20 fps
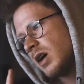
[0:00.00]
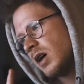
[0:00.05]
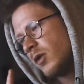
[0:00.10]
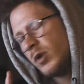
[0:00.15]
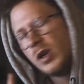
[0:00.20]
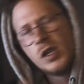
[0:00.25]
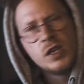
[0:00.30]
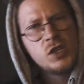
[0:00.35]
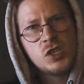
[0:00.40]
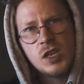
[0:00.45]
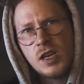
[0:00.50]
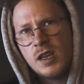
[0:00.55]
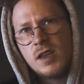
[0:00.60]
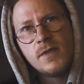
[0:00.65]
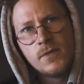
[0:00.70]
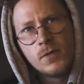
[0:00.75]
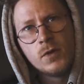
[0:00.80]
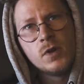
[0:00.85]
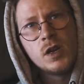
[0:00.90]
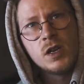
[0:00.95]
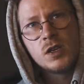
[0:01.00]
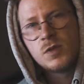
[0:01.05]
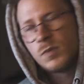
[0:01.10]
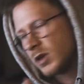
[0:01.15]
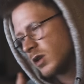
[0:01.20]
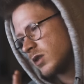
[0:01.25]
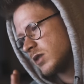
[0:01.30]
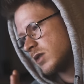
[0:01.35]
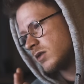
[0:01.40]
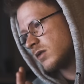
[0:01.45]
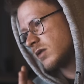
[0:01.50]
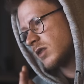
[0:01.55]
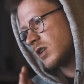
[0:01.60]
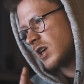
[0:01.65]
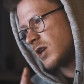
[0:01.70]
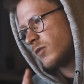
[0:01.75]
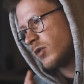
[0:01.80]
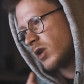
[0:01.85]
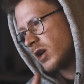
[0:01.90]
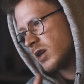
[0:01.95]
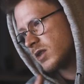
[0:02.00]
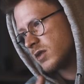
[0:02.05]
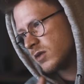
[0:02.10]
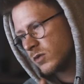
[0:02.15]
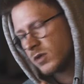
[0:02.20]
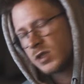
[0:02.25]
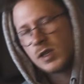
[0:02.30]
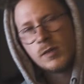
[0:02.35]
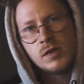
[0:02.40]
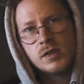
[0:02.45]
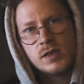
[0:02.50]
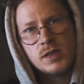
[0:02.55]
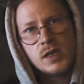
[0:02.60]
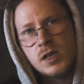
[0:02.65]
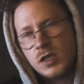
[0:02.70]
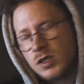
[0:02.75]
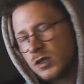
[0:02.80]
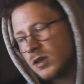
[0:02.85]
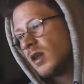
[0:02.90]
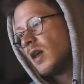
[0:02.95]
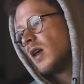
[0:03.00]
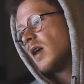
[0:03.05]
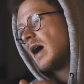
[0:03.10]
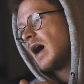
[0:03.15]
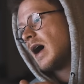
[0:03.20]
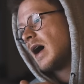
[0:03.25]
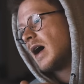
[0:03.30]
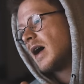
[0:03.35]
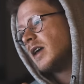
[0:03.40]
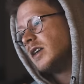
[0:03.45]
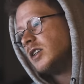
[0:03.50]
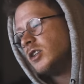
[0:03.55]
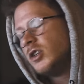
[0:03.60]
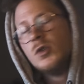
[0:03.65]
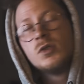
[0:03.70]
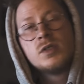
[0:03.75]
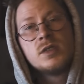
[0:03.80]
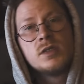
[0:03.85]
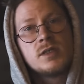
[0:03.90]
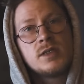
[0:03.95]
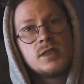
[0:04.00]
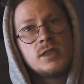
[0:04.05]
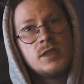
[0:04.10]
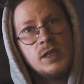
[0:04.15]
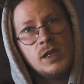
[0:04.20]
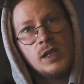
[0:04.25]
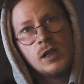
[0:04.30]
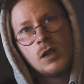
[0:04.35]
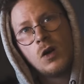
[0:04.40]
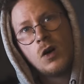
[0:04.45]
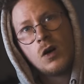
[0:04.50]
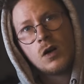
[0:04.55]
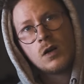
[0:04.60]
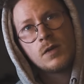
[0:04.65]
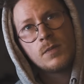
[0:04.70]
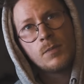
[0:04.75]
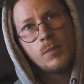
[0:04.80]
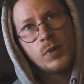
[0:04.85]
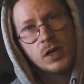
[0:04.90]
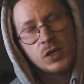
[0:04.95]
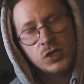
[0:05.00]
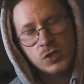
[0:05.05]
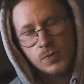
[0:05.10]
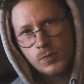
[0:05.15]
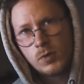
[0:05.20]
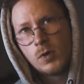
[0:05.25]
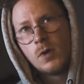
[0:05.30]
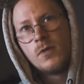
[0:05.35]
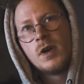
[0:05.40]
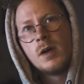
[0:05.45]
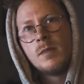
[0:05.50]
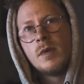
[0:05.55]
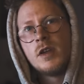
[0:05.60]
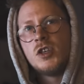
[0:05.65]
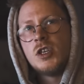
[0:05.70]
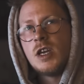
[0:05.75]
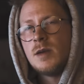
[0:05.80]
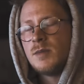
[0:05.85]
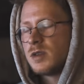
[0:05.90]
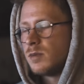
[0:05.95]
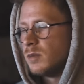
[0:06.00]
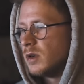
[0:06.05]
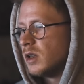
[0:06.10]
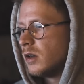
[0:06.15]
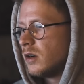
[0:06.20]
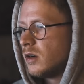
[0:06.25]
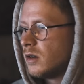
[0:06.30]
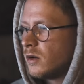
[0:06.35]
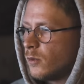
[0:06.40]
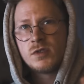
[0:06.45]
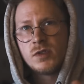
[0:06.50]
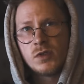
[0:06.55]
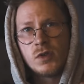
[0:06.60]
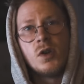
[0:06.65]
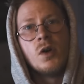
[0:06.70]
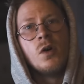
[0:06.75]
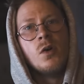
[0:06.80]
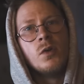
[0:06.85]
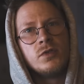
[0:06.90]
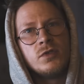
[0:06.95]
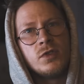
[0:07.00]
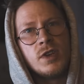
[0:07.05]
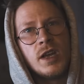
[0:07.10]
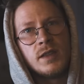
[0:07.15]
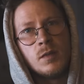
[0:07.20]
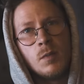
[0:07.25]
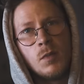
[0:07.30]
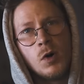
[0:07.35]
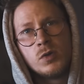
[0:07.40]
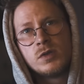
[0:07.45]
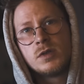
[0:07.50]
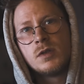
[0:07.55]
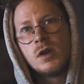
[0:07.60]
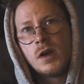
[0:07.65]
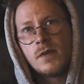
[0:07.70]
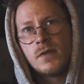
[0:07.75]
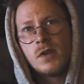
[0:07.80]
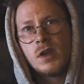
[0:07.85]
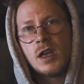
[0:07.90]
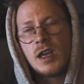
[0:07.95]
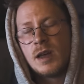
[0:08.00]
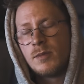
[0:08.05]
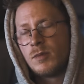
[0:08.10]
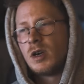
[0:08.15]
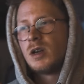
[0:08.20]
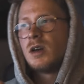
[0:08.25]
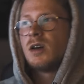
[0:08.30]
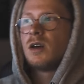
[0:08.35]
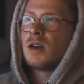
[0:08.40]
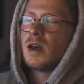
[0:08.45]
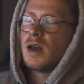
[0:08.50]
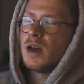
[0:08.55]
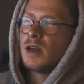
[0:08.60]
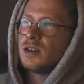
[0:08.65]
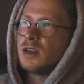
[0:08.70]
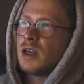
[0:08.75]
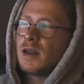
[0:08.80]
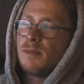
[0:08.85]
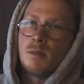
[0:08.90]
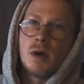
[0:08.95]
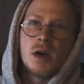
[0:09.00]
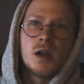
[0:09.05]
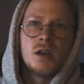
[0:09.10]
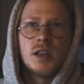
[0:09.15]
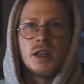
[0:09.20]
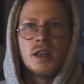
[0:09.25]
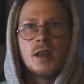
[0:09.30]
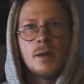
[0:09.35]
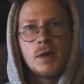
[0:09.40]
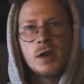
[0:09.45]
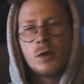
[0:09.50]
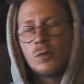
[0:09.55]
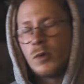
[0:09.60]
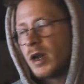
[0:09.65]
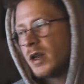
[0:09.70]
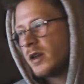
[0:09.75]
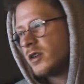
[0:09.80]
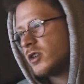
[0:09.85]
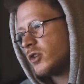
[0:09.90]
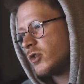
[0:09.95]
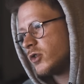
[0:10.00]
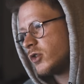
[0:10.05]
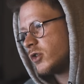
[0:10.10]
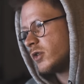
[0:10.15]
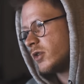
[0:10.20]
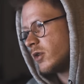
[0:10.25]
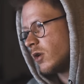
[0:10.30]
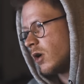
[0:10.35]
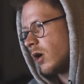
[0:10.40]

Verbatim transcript: Really shaky footage because the camera has no stabilization. I used the C-Log picture profile by James Miller. So, you know, to get the most out of your camera and get better dynamic range, you should